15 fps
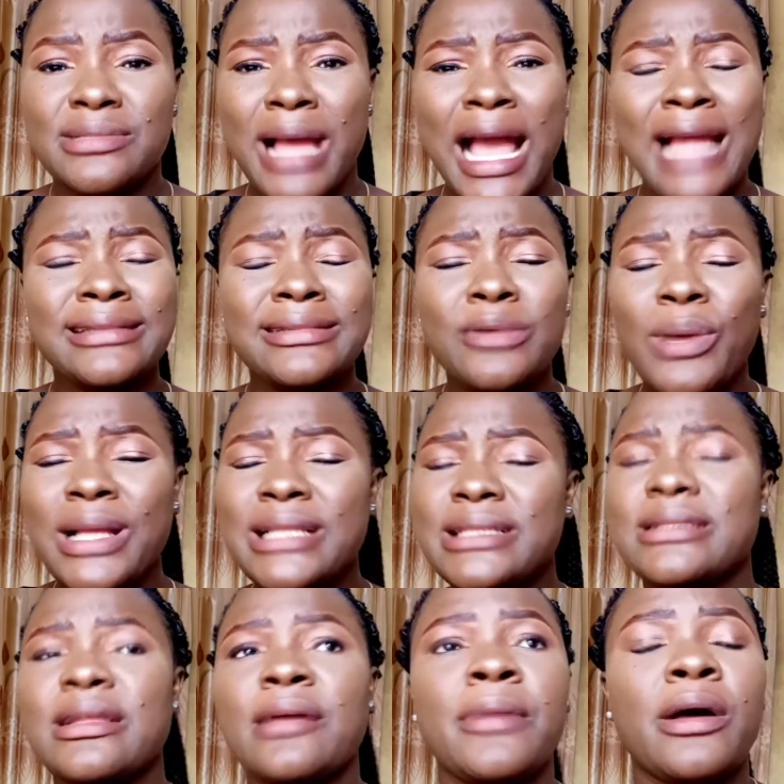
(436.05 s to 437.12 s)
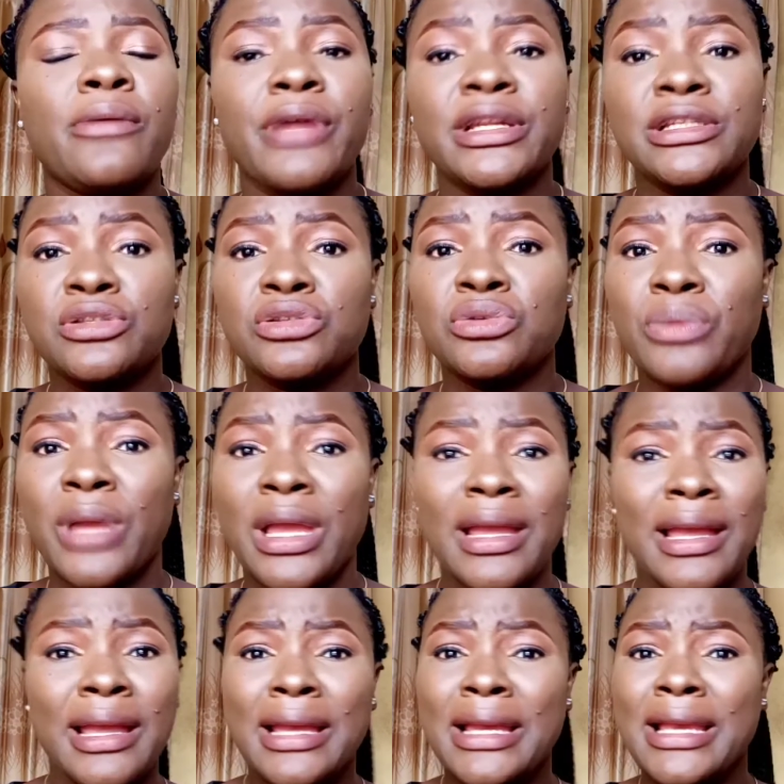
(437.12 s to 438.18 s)
And one thing about ready to wear,
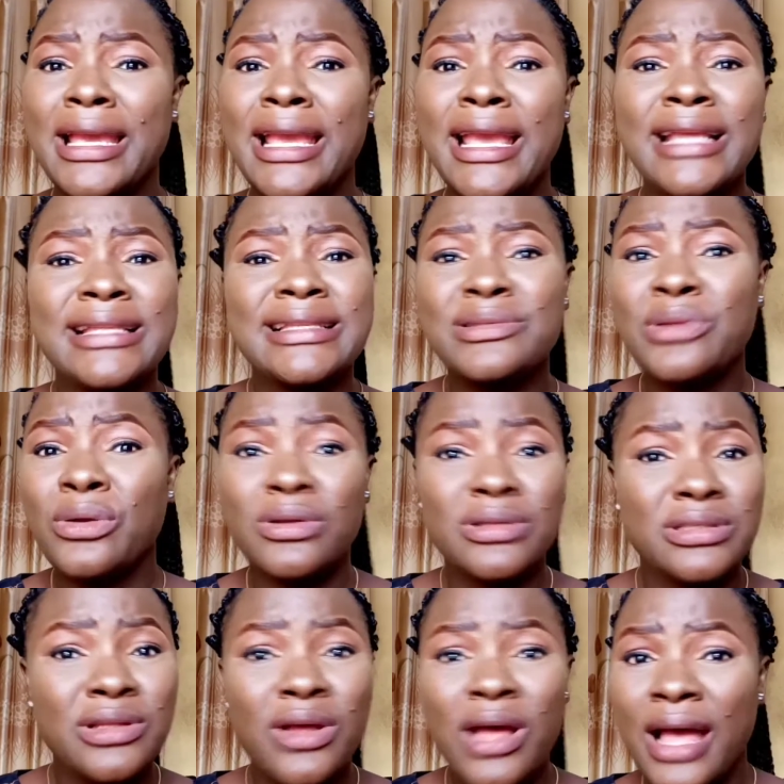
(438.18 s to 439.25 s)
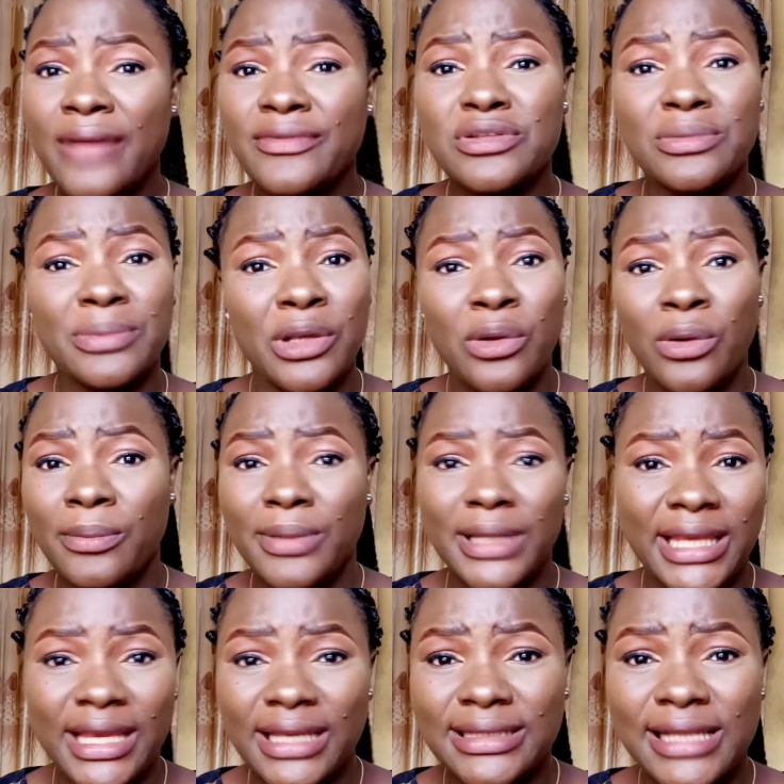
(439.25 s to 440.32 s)
it does not have to be
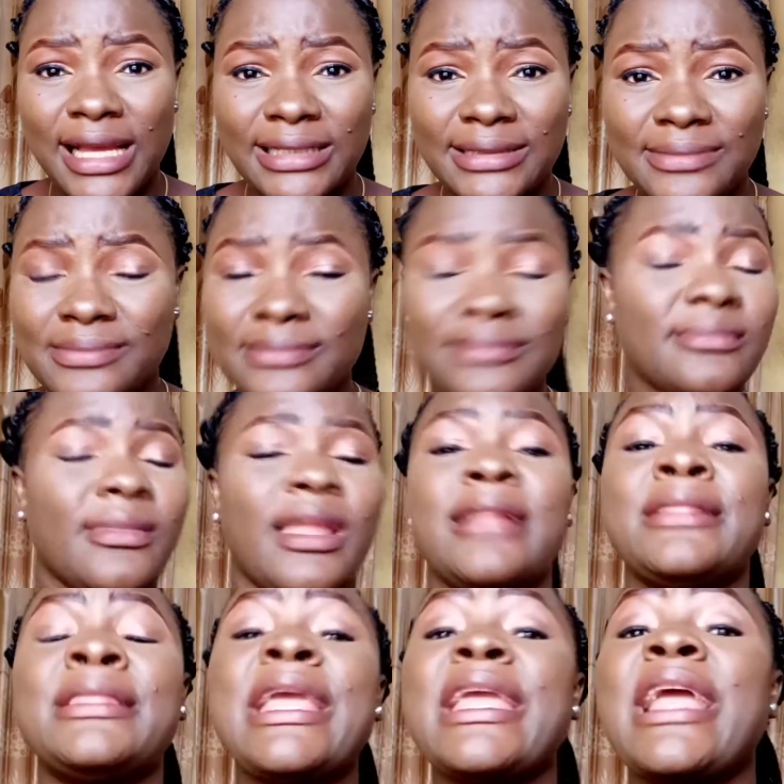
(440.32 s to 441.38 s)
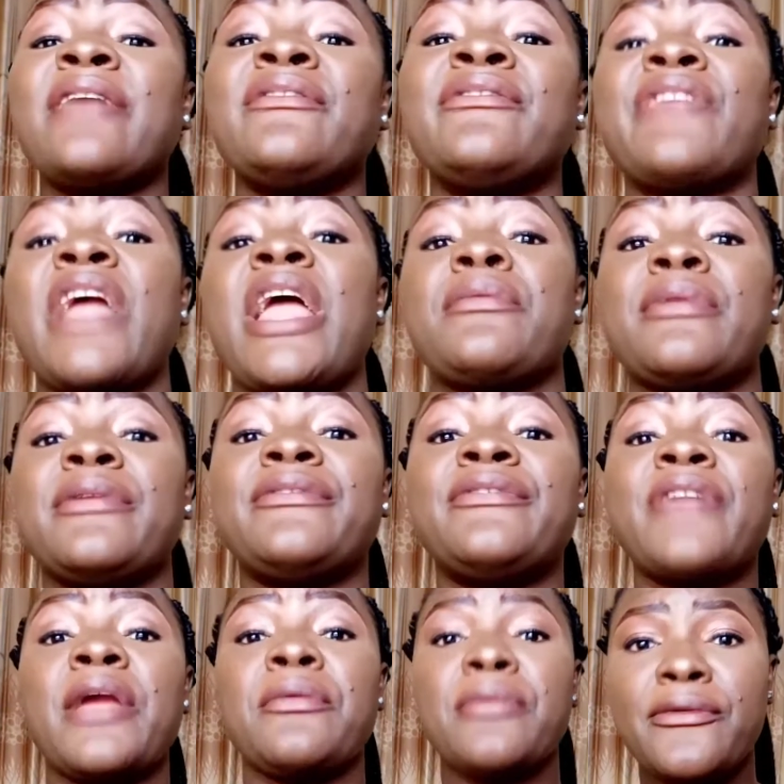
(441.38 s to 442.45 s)
complicated. They are very,
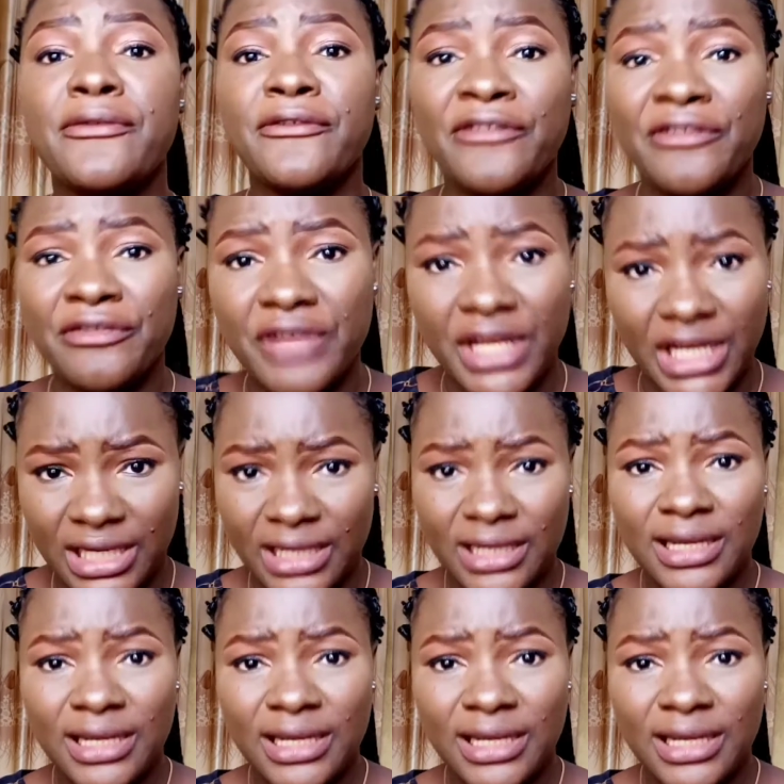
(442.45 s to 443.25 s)
very free.